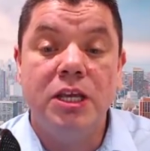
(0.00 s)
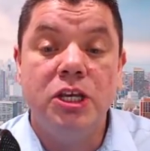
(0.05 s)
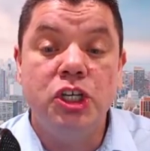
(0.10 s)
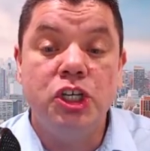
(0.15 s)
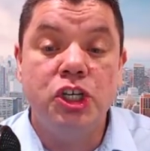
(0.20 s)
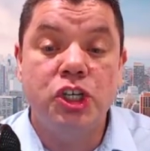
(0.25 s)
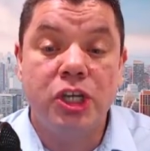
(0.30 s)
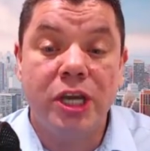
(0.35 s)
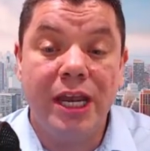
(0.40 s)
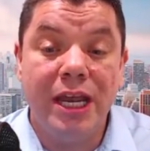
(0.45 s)

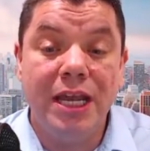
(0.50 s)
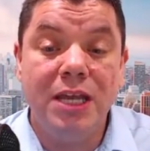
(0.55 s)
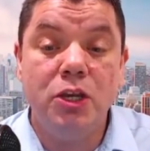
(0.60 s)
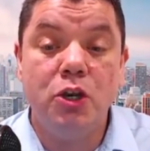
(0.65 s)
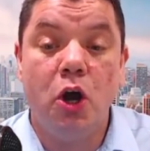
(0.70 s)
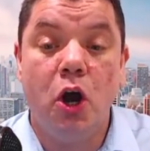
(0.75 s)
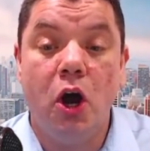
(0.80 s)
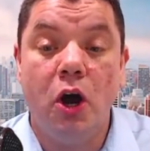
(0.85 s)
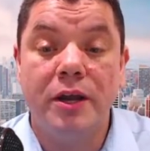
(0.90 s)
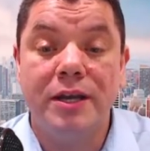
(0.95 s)
Share
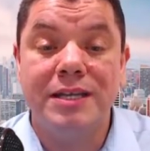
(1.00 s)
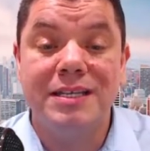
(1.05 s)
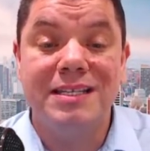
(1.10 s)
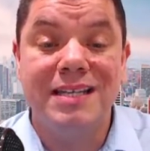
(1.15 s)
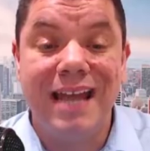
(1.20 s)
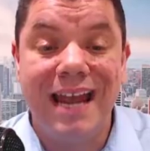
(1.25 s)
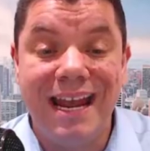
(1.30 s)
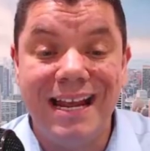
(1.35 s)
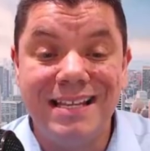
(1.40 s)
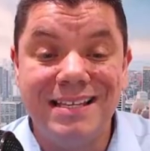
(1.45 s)
your honest
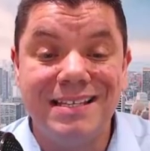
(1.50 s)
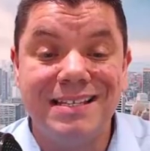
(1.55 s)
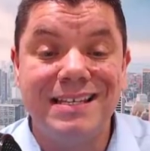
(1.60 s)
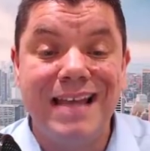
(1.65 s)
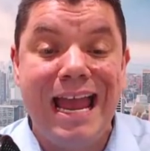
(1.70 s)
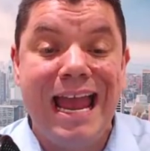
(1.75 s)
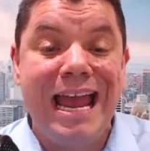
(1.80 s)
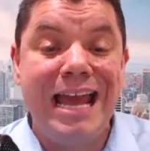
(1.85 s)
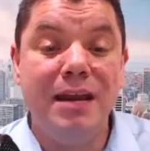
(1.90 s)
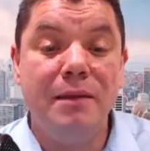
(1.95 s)
answers
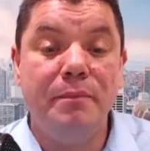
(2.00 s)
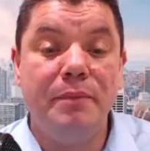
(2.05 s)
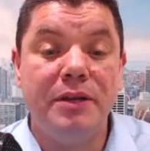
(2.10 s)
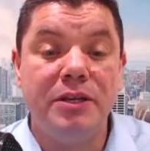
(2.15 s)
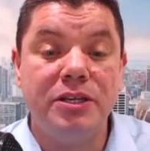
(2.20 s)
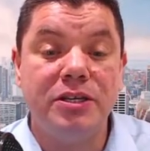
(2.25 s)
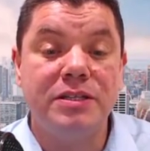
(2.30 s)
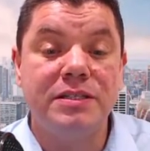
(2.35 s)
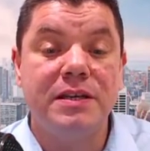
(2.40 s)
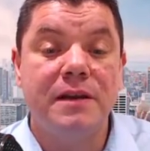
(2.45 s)
and
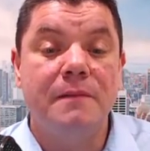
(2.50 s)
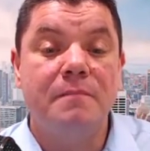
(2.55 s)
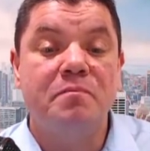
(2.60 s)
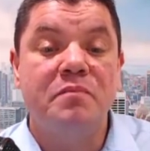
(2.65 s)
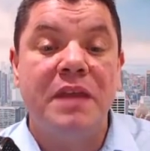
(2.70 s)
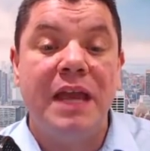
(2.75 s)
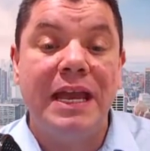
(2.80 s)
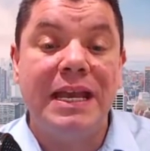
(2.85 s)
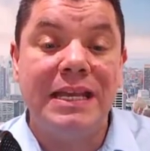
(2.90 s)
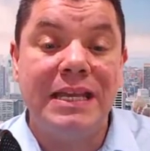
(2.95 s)
opinions
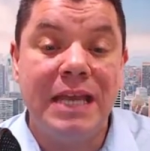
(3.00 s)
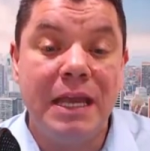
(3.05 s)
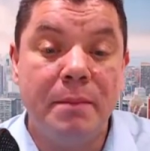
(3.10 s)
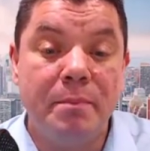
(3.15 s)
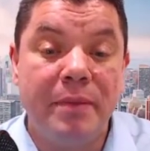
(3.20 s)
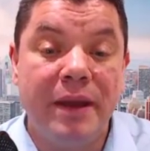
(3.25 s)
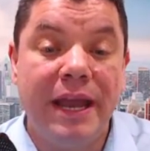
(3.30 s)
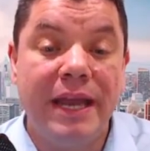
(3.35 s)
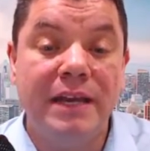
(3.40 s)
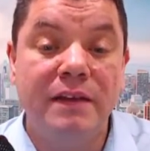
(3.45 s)
and
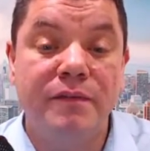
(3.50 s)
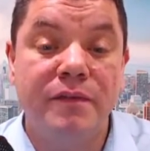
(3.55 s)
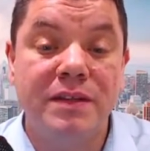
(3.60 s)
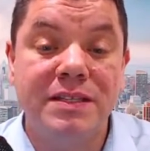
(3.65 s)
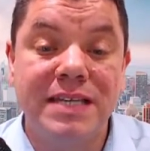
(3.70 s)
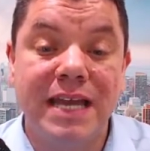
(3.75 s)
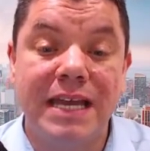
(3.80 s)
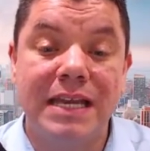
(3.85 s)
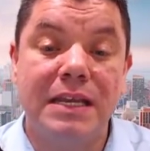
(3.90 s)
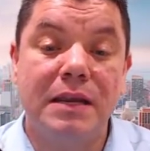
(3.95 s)
get paid for
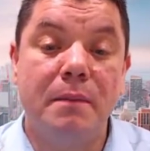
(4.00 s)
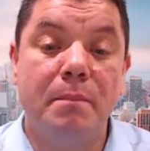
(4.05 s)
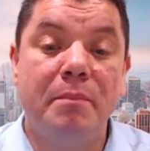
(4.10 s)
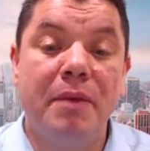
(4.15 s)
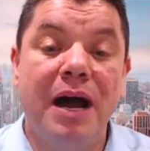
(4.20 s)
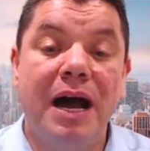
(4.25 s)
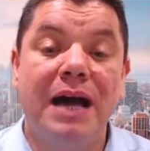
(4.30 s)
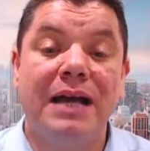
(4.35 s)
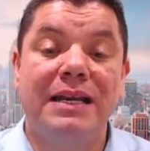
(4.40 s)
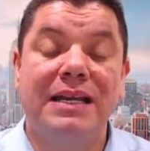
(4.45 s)
taking
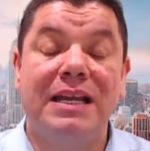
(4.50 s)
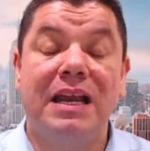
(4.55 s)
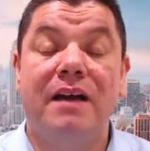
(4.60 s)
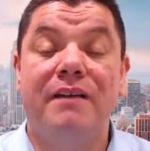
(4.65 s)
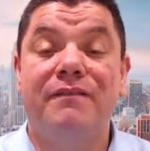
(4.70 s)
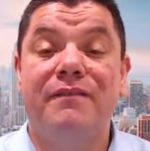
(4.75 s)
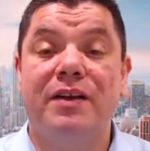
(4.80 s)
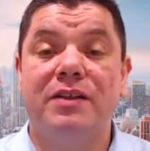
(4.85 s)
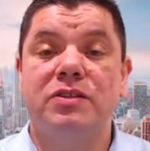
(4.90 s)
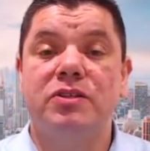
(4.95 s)
part in our
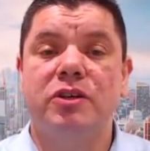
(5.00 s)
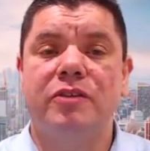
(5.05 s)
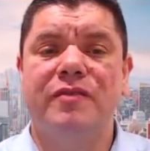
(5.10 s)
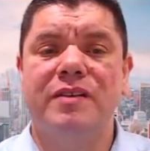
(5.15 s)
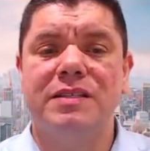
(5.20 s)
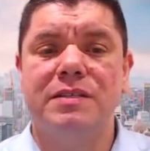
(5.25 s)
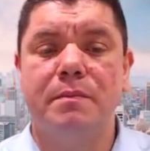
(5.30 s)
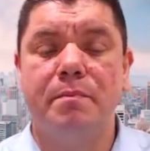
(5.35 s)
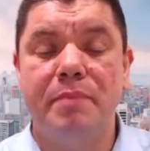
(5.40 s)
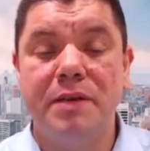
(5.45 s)
fun
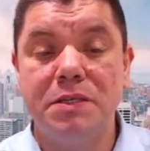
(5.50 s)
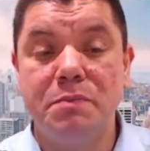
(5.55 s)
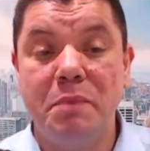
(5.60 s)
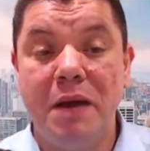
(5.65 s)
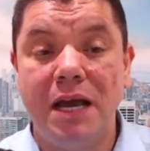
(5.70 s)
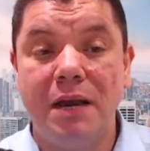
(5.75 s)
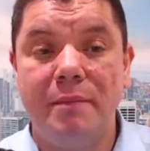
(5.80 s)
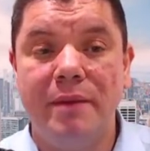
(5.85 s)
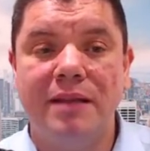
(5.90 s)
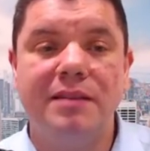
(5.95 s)
surveys. The best
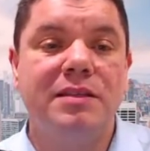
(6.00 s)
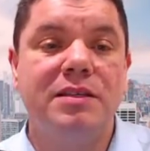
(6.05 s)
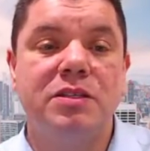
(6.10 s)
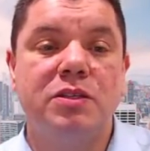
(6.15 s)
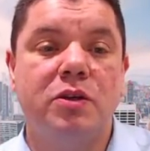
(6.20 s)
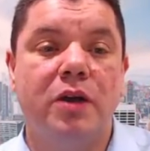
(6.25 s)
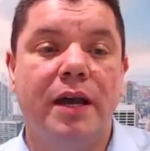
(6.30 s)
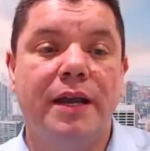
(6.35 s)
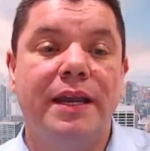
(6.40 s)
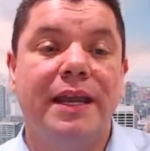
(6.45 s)
part about this
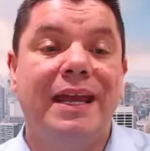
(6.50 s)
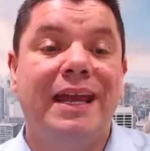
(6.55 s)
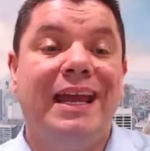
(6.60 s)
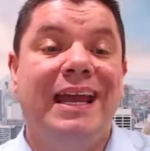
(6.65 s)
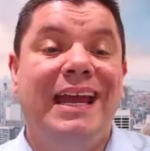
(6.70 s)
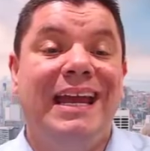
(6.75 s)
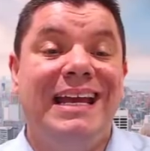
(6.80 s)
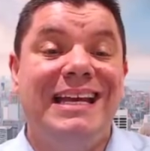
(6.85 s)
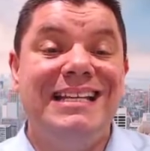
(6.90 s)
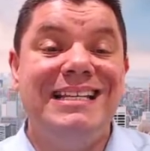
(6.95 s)
site
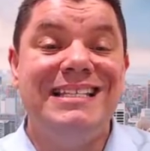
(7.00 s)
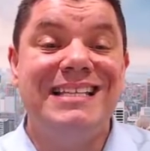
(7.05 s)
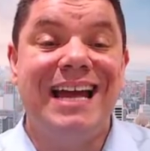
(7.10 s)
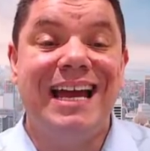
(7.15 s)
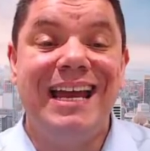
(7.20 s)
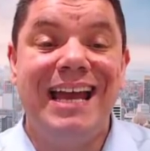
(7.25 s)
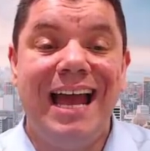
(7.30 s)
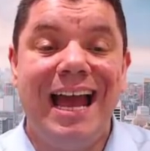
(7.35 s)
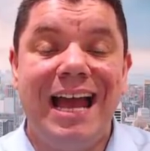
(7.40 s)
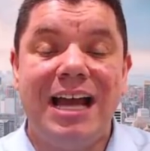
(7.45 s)
is
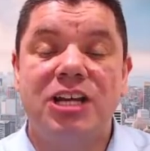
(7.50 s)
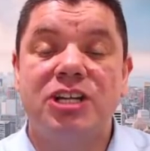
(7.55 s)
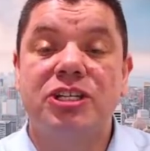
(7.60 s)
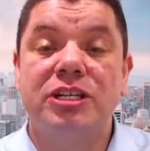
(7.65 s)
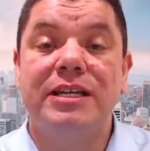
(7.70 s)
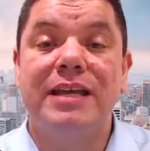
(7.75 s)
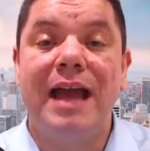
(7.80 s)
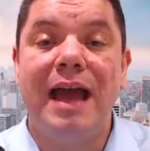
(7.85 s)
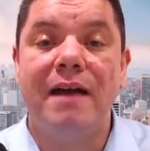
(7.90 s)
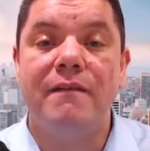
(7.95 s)
they
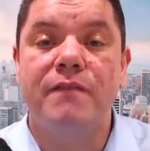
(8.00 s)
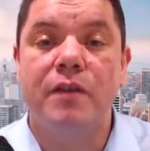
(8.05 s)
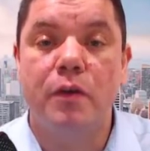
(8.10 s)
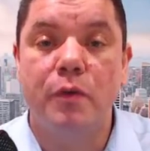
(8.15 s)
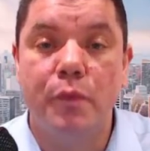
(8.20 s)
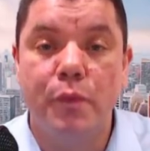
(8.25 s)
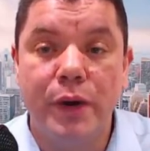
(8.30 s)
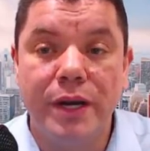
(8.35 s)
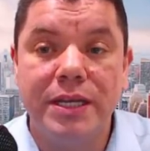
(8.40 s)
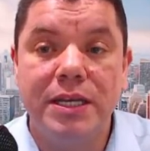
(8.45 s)
actually have
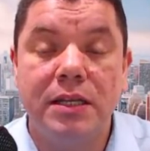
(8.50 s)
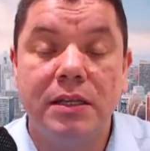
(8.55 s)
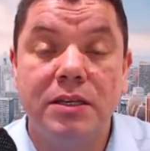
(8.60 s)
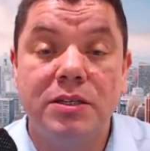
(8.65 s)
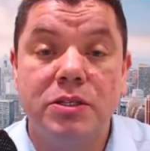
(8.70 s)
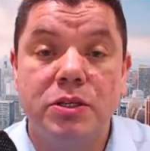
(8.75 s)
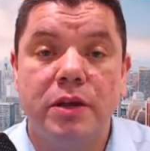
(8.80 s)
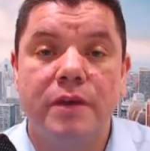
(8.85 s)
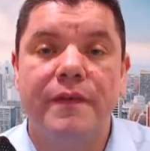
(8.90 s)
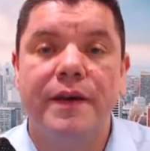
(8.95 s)
regular
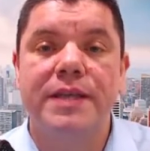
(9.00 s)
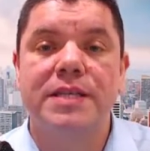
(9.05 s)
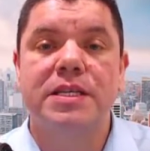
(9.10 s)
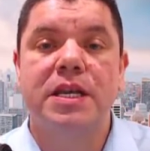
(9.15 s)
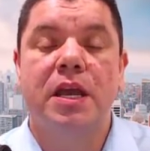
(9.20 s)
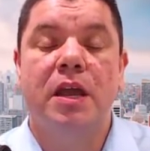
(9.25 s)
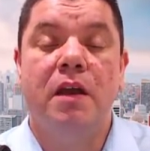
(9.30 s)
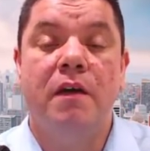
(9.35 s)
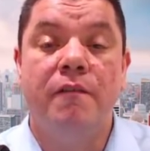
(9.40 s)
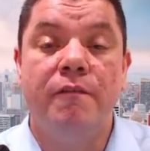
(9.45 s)
surveys
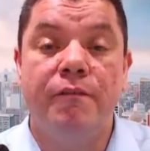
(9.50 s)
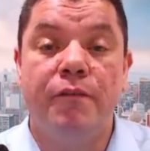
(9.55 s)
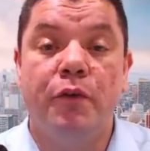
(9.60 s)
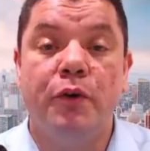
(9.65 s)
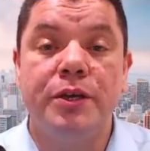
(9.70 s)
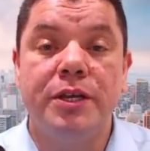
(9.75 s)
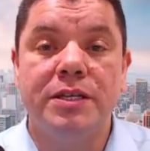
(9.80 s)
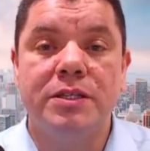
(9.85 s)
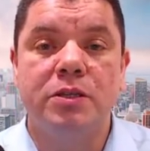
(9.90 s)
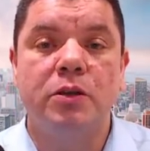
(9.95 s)

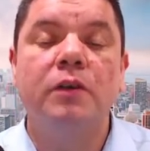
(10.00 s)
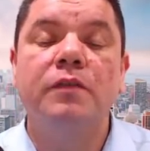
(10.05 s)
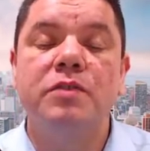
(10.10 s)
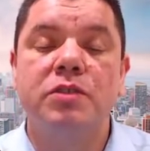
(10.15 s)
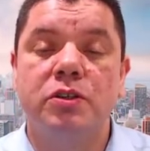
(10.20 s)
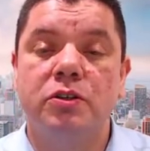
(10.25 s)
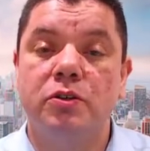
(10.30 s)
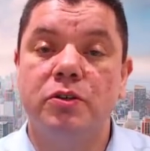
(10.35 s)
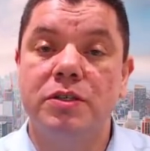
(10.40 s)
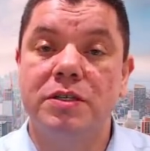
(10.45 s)
for
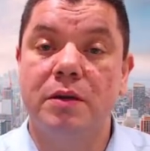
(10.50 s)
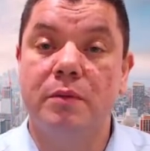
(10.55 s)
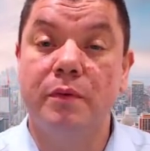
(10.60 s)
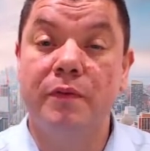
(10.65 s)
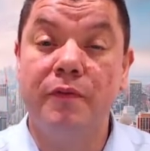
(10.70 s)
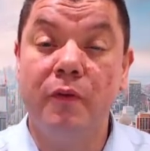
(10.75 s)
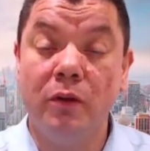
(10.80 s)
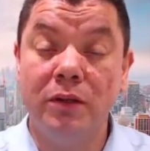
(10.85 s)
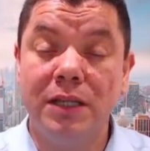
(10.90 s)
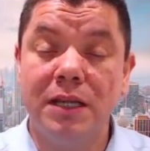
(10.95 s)
yourselves to do. So
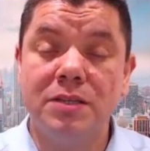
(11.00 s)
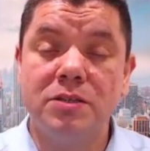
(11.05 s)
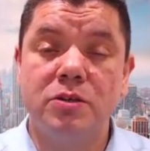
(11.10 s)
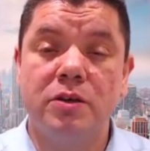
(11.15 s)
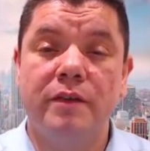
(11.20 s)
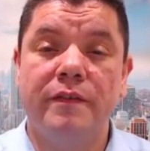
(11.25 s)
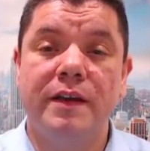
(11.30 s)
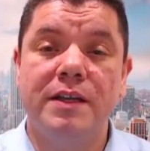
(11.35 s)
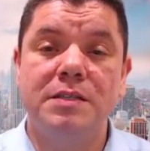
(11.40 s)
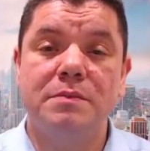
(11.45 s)
we've all done
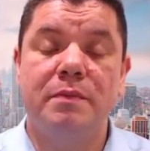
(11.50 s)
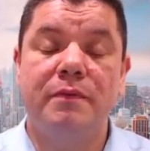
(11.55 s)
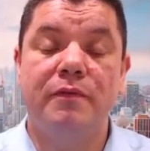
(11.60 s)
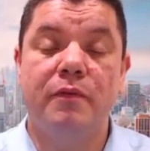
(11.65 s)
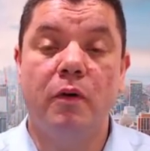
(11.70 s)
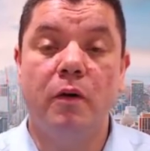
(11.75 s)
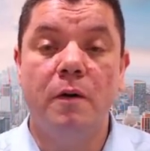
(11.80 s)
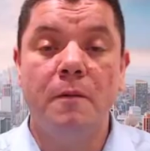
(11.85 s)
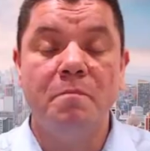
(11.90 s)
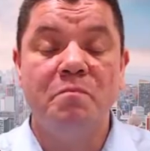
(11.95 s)
surveys
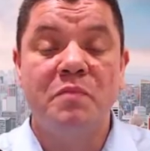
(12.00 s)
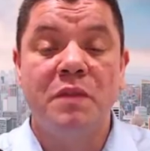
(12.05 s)
before.